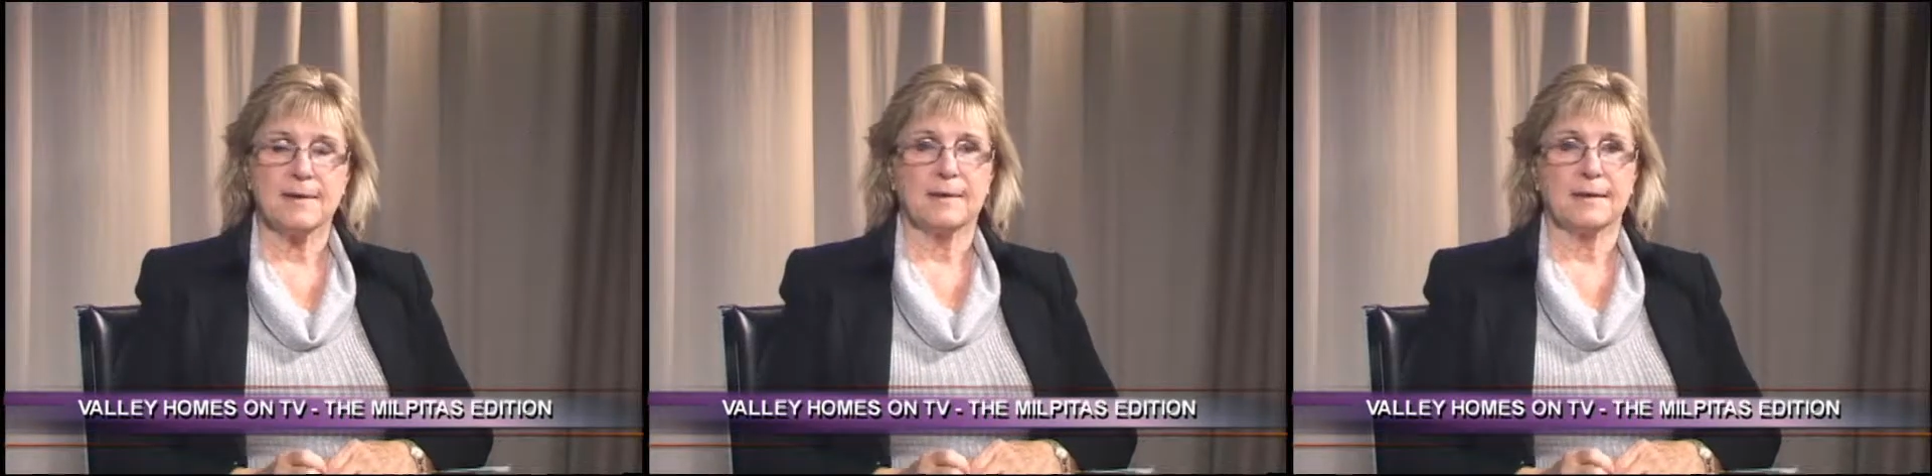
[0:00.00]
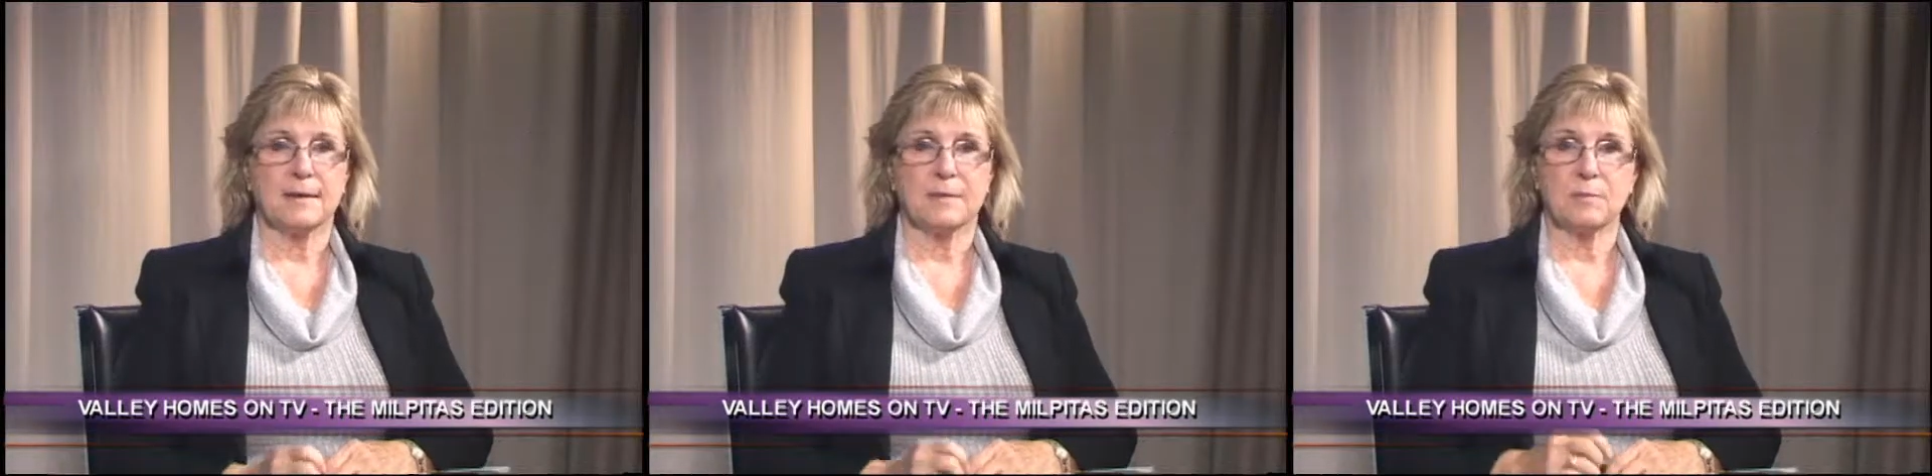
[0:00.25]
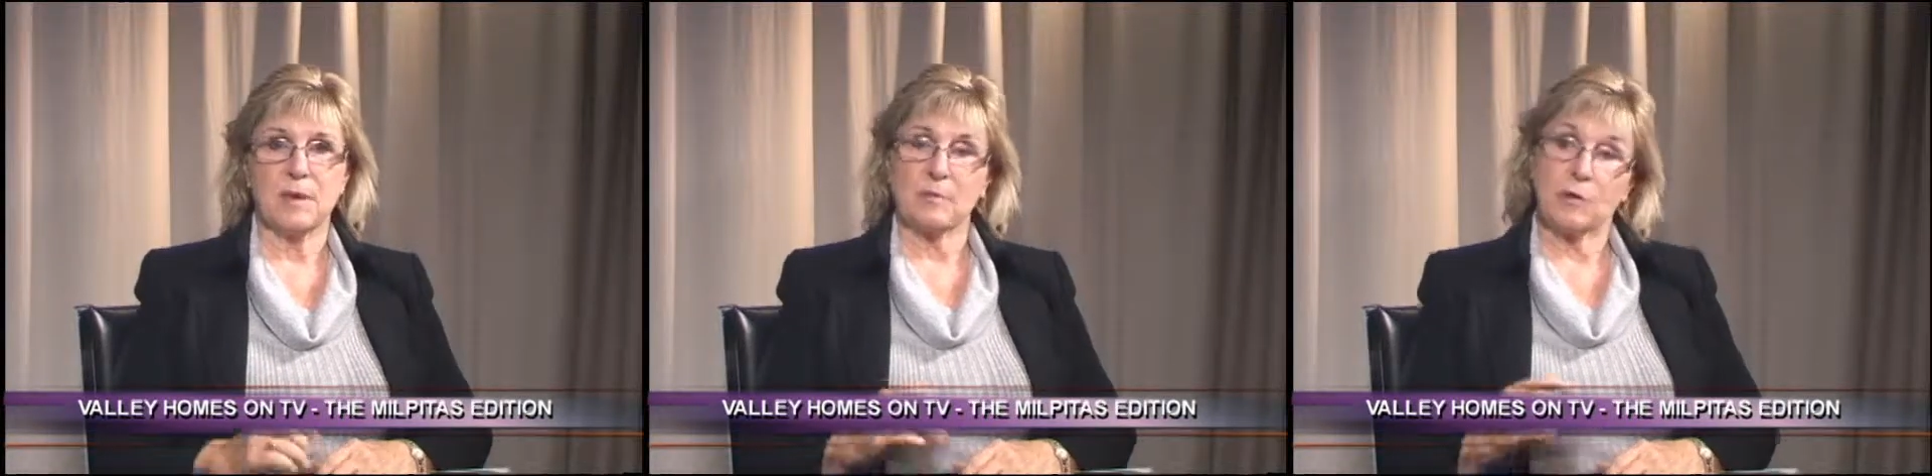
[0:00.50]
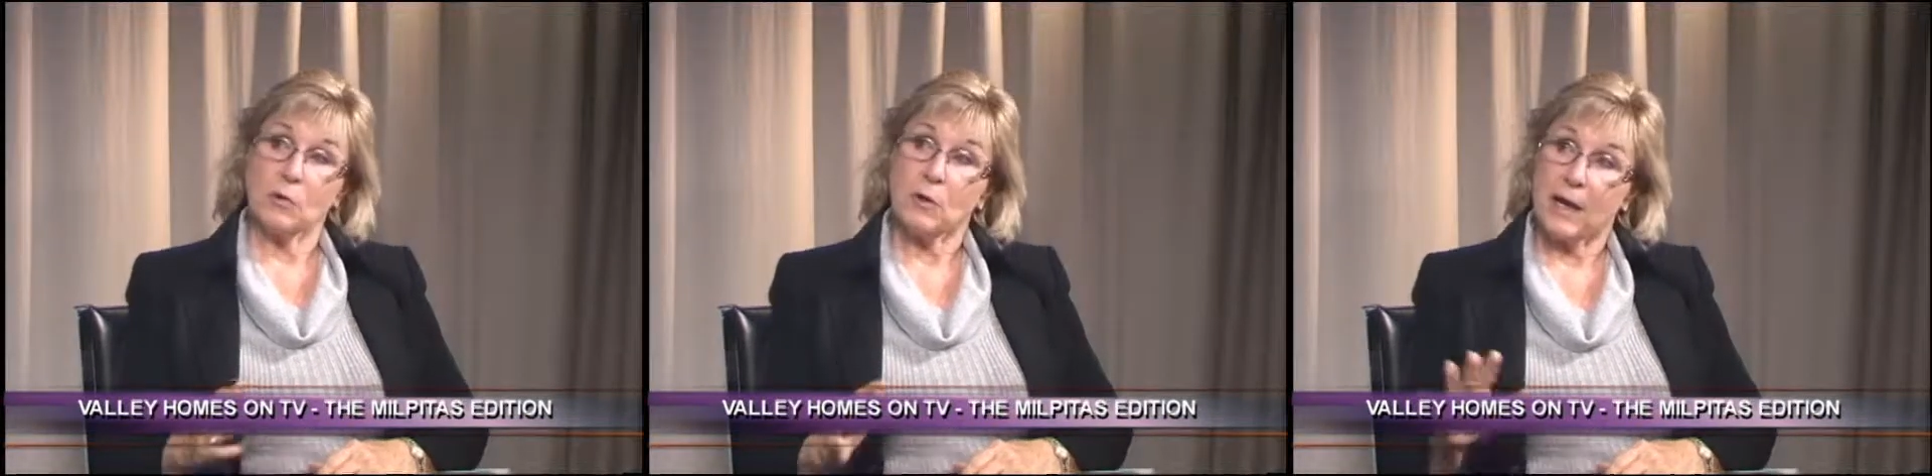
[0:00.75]
I
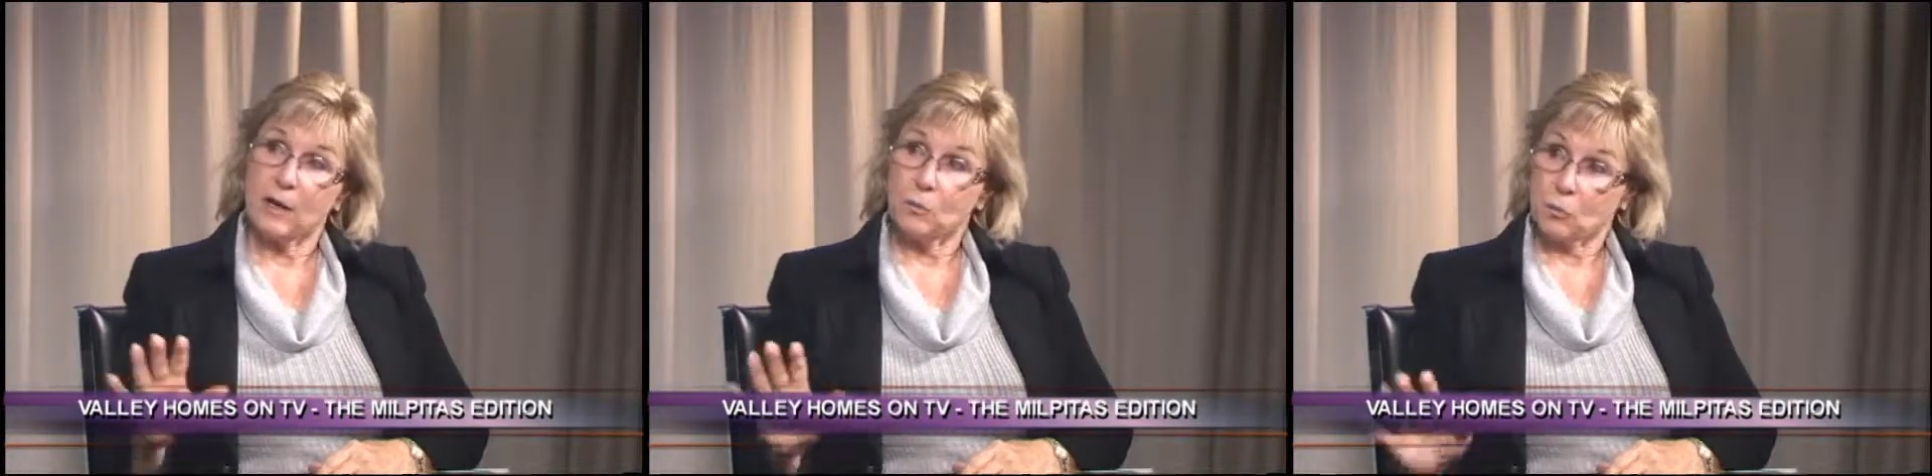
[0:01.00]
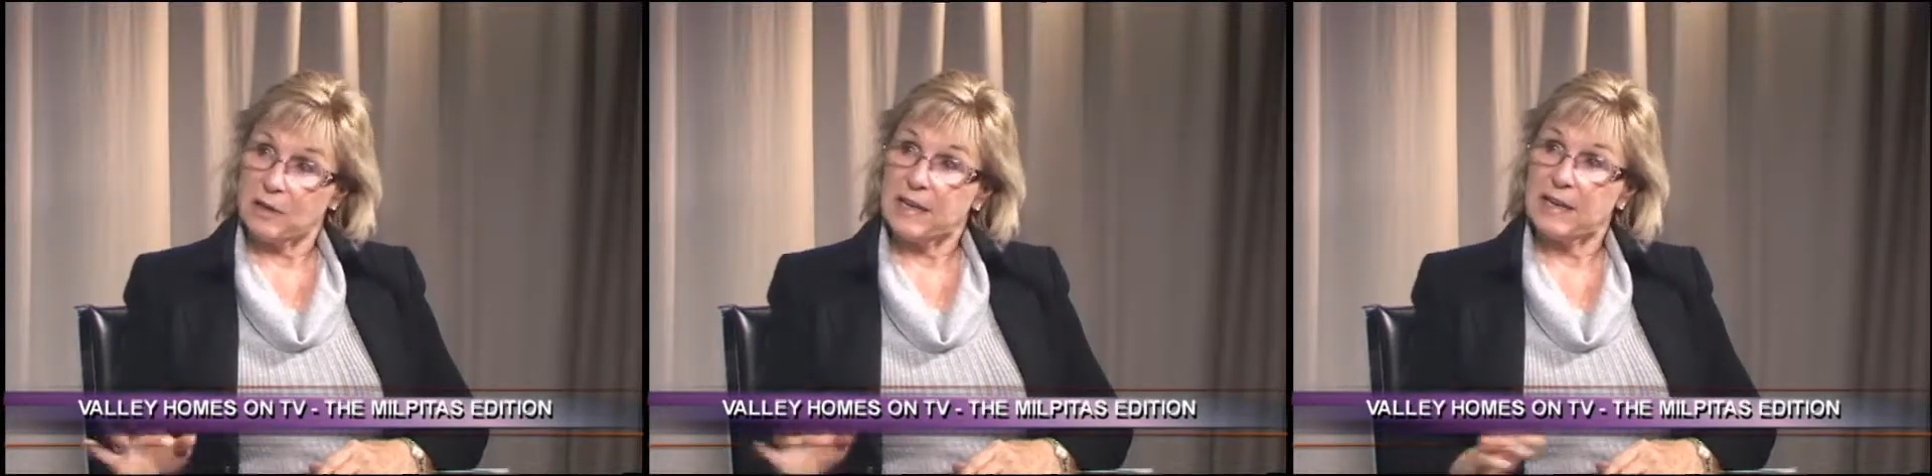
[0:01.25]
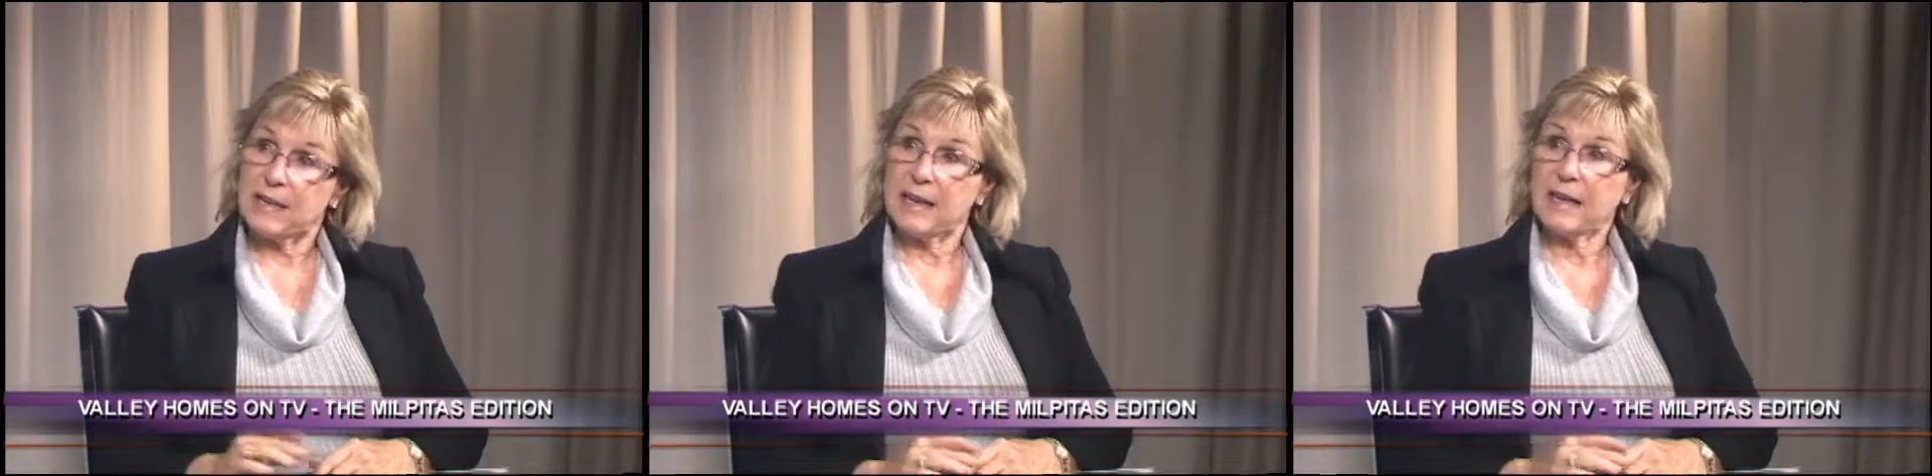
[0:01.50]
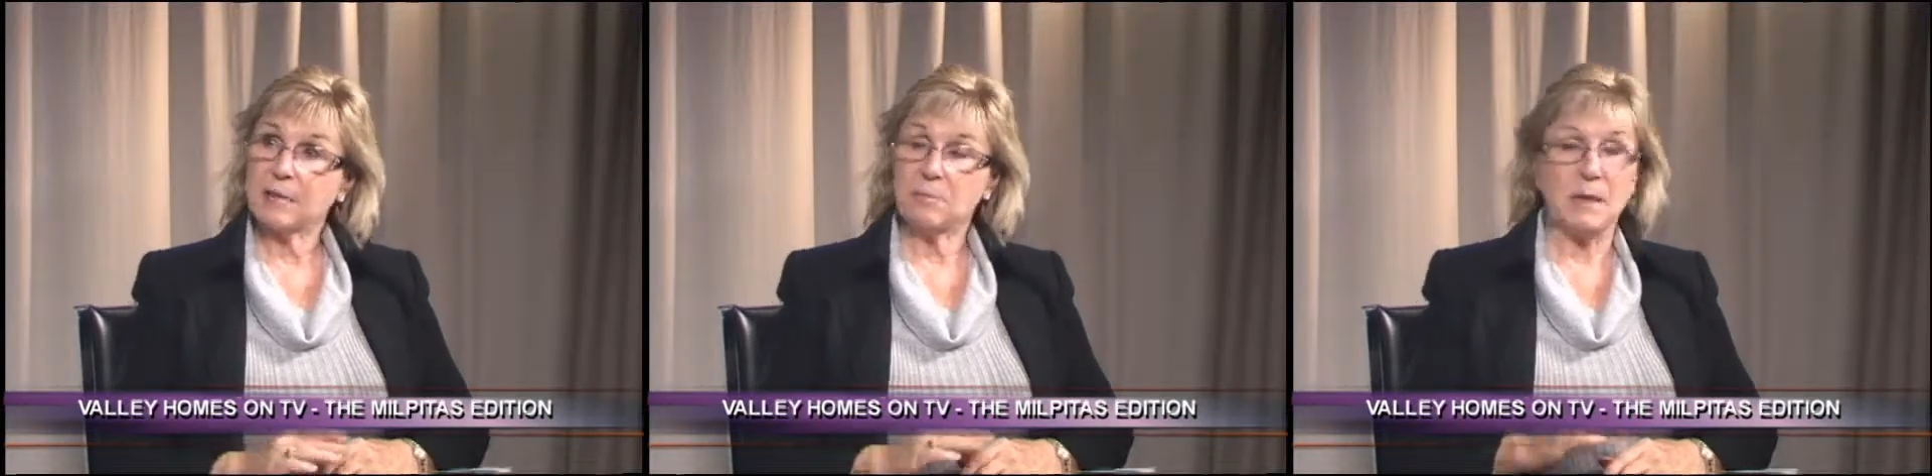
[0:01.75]
don't know how to read it yet,